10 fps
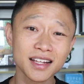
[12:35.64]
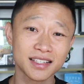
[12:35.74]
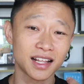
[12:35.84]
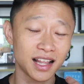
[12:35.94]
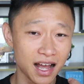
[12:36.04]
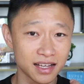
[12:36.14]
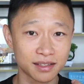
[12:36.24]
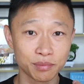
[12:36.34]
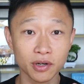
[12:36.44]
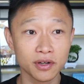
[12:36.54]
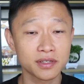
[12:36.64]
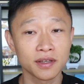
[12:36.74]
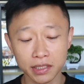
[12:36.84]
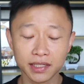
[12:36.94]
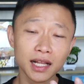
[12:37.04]
is the last
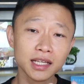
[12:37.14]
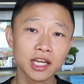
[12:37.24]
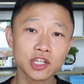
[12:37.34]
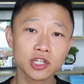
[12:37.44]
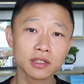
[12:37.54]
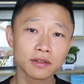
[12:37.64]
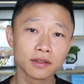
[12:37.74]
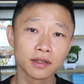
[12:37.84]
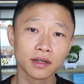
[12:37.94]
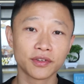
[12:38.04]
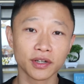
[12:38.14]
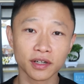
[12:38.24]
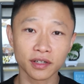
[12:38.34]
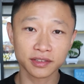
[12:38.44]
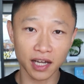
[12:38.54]
because in delegation,
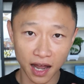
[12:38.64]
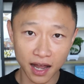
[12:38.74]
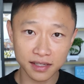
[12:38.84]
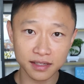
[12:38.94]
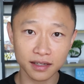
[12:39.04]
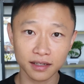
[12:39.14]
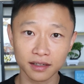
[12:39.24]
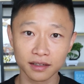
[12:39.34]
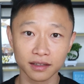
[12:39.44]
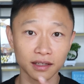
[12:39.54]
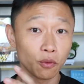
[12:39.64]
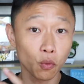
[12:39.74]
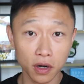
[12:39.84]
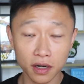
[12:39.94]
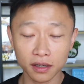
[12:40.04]
the task, the
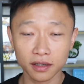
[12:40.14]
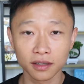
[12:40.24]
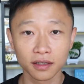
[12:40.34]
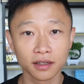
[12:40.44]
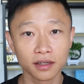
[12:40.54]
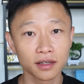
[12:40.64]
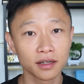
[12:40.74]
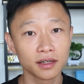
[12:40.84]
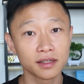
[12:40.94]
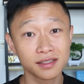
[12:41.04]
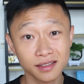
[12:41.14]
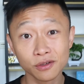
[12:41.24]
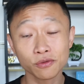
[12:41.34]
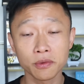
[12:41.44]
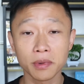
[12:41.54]
work,
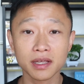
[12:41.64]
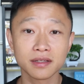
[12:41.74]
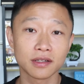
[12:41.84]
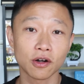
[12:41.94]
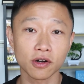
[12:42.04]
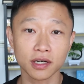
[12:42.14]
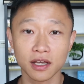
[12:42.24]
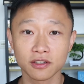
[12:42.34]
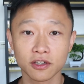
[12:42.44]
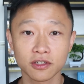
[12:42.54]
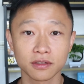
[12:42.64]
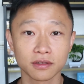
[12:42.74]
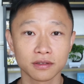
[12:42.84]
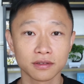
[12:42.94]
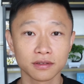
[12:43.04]
still remains in the
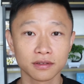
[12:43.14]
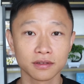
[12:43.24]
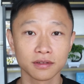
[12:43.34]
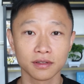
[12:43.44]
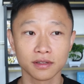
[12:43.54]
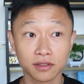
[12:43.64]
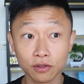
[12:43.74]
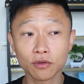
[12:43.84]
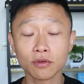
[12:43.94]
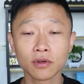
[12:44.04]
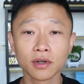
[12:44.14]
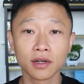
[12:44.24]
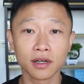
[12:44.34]
organization, still